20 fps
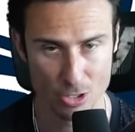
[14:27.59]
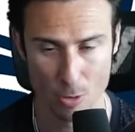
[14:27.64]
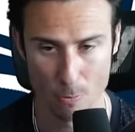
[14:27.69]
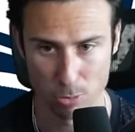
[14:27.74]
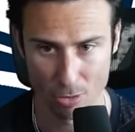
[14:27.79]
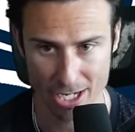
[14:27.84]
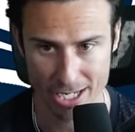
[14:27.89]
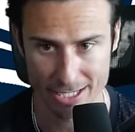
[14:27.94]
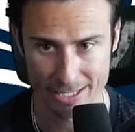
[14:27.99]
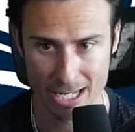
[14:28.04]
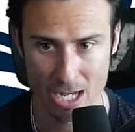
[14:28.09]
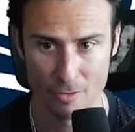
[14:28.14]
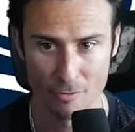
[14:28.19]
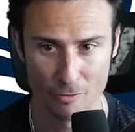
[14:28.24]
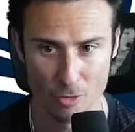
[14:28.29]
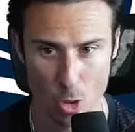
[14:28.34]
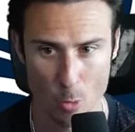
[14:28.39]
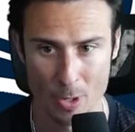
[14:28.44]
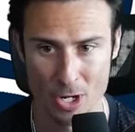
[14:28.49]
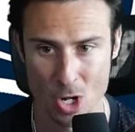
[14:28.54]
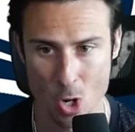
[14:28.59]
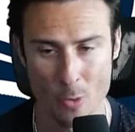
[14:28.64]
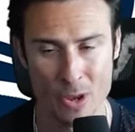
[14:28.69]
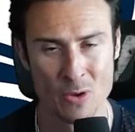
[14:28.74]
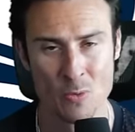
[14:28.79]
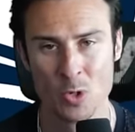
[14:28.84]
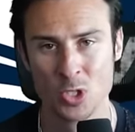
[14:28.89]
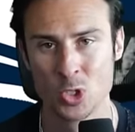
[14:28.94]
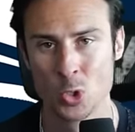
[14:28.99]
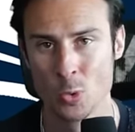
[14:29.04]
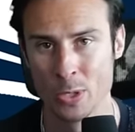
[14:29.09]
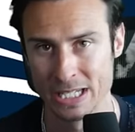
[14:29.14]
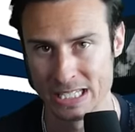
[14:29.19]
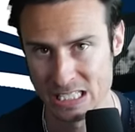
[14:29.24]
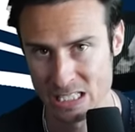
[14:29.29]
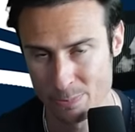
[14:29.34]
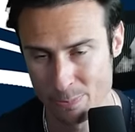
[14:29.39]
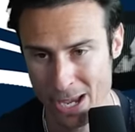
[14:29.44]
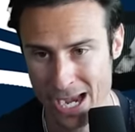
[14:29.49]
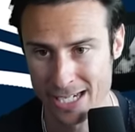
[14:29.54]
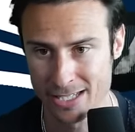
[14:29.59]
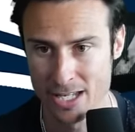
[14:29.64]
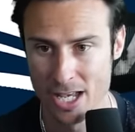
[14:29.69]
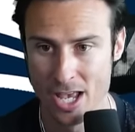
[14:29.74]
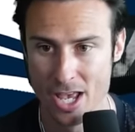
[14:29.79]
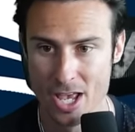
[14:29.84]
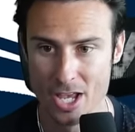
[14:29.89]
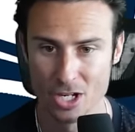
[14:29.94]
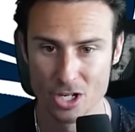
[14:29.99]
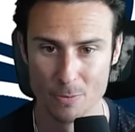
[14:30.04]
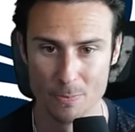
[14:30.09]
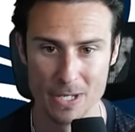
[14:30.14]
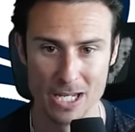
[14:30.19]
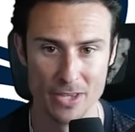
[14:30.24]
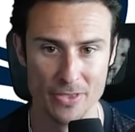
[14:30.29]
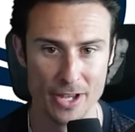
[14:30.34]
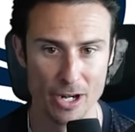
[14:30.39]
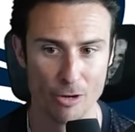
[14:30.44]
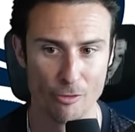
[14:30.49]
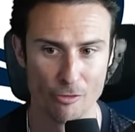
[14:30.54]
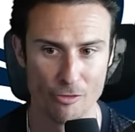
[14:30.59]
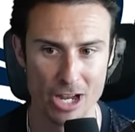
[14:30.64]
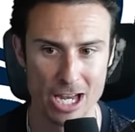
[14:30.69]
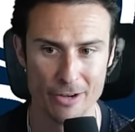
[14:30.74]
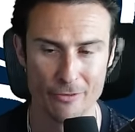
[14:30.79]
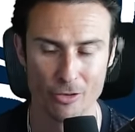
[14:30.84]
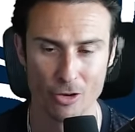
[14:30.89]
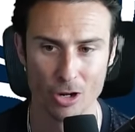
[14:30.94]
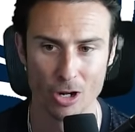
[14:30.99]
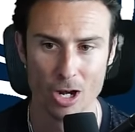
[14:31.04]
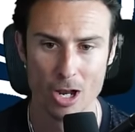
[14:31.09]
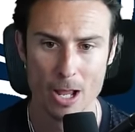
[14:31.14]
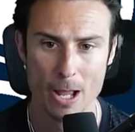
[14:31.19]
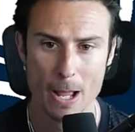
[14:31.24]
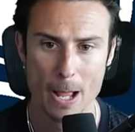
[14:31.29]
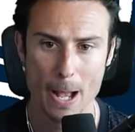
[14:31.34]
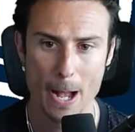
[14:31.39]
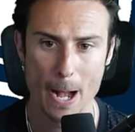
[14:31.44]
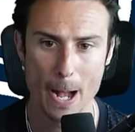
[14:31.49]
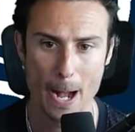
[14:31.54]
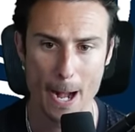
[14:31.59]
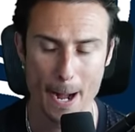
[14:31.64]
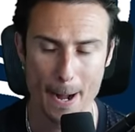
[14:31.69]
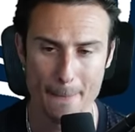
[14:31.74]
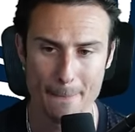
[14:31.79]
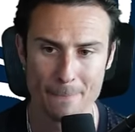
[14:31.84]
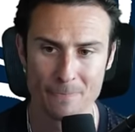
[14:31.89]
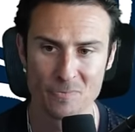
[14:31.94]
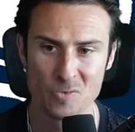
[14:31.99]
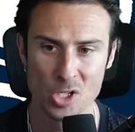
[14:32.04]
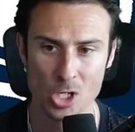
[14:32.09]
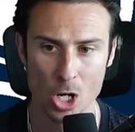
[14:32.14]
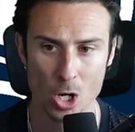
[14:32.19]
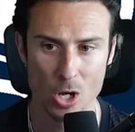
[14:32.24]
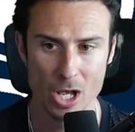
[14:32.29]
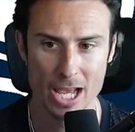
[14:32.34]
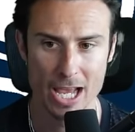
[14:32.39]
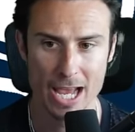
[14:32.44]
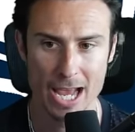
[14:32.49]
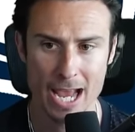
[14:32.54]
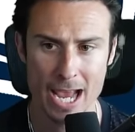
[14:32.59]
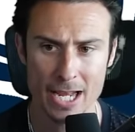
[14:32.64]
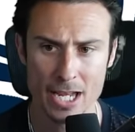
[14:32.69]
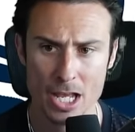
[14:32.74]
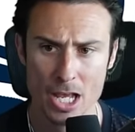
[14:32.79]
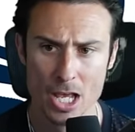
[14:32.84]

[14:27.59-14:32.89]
breaking down film and knowing what to expect could be in their favor. And